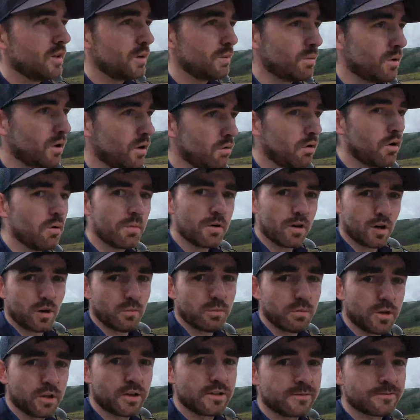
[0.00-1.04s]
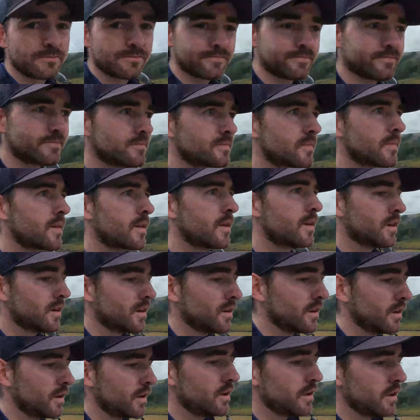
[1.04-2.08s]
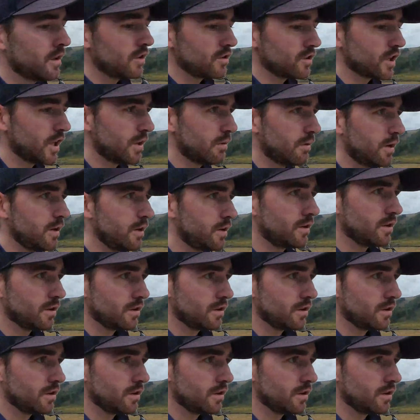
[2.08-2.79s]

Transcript: but it will be up there. So anyway,